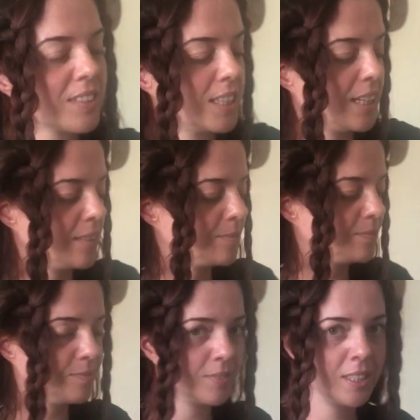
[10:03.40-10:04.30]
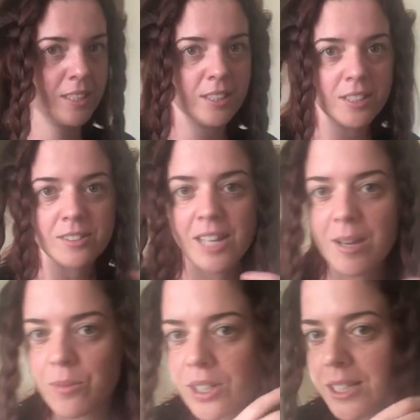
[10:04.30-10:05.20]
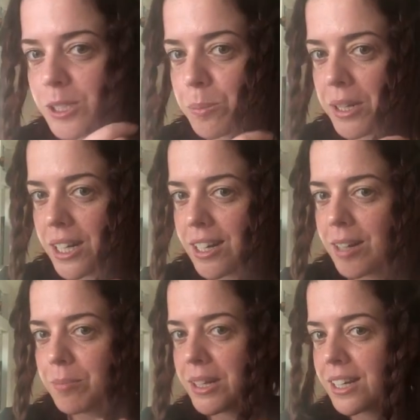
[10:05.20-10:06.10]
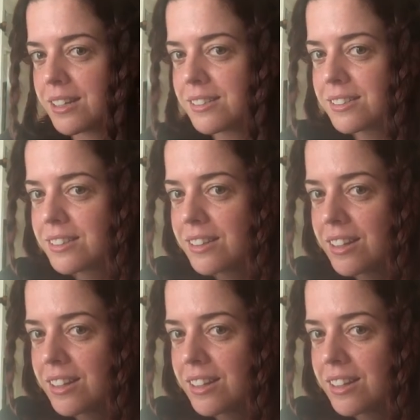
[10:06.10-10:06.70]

Okay. So now I'm really speeding up because